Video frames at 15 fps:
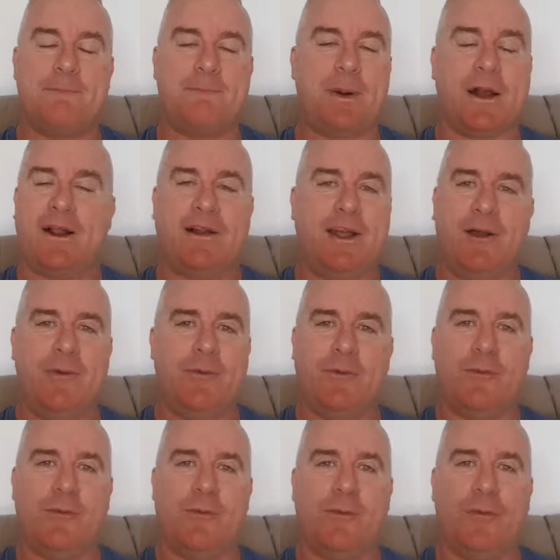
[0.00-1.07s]
But I don't
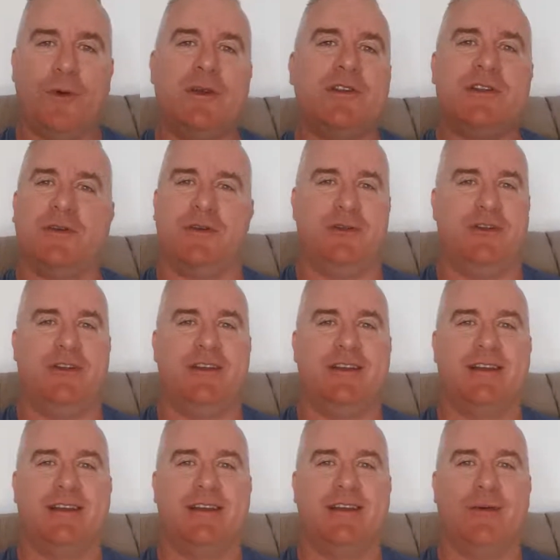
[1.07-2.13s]
want to.
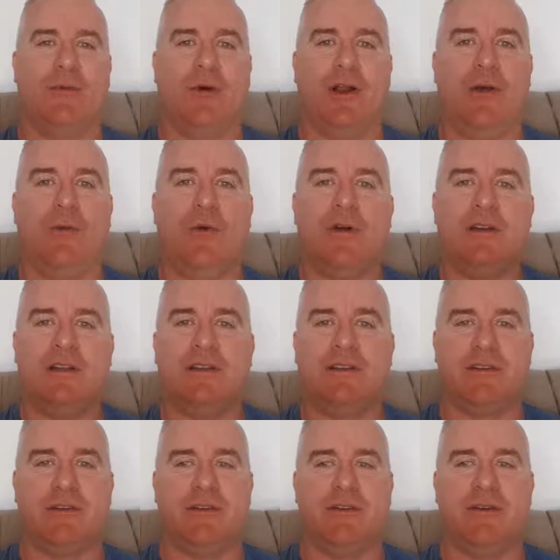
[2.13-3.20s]
What I want to
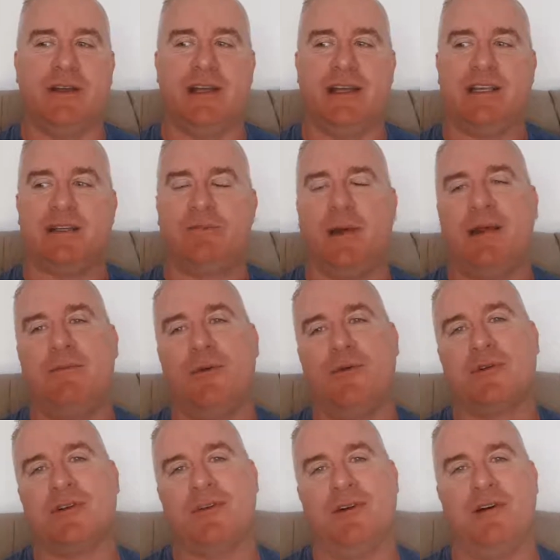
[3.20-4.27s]
do is spend
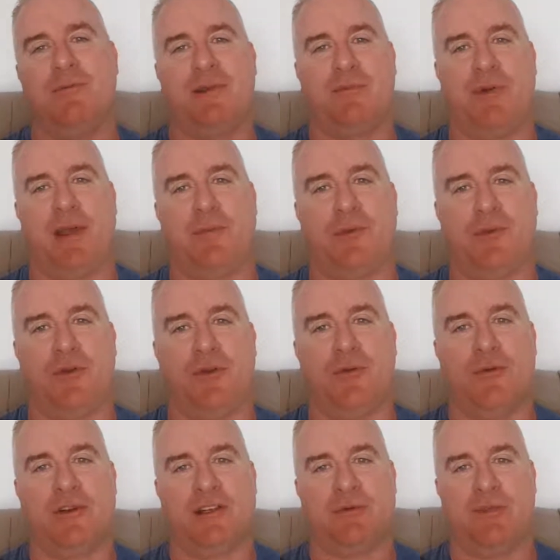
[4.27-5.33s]
more time with people who
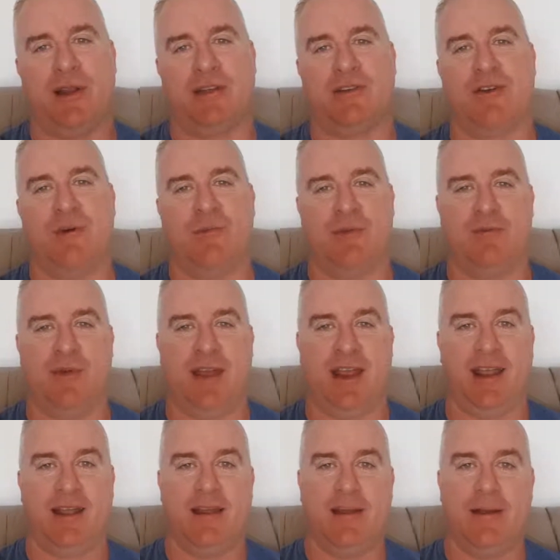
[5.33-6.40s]
want to spend time with me.